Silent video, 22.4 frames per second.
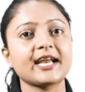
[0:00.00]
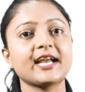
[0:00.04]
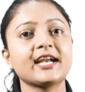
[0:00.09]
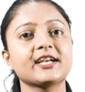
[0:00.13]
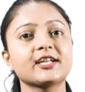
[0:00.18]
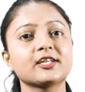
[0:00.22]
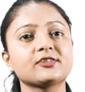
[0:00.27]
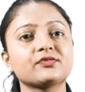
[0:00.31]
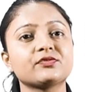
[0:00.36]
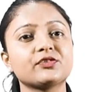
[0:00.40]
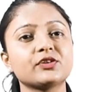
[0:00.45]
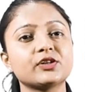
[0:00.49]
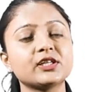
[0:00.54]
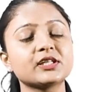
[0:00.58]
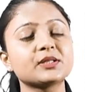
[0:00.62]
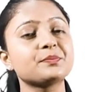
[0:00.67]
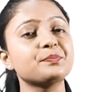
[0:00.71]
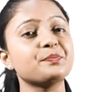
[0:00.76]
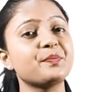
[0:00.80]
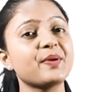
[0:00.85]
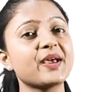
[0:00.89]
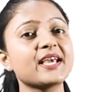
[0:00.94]
It is
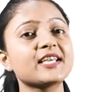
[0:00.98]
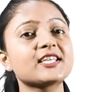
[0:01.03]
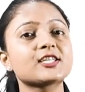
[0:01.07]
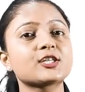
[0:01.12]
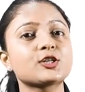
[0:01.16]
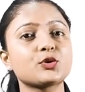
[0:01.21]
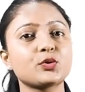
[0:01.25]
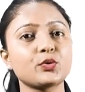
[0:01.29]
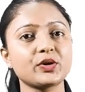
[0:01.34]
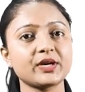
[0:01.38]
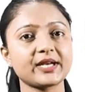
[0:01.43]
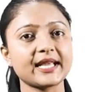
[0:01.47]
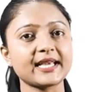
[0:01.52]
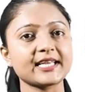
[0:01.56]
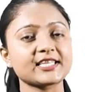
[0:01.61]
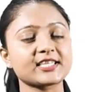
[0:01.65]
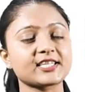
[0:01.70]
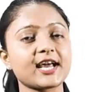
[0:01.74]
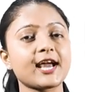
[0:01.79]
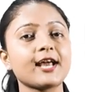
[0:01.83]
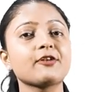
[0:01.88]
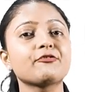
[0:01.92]
world's best known
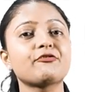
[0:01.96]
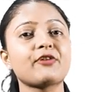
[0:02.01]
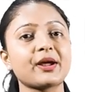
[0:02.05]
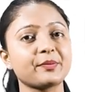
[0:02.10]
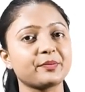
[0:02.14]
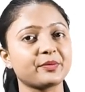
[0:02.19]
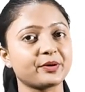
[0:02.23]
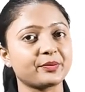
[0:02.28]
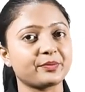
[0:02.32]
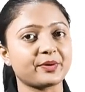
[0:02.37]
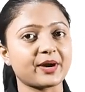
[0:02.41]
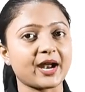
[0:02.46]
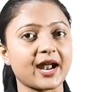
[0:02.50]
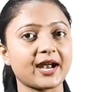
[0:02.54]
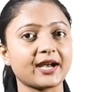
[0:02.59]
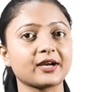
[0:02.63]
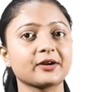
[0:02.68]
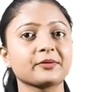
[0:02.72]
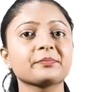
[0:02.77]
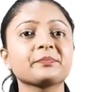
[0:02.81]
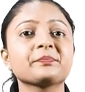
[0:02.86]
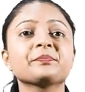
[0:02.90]
textile fiber
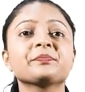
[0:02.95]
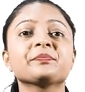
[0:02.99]
brand.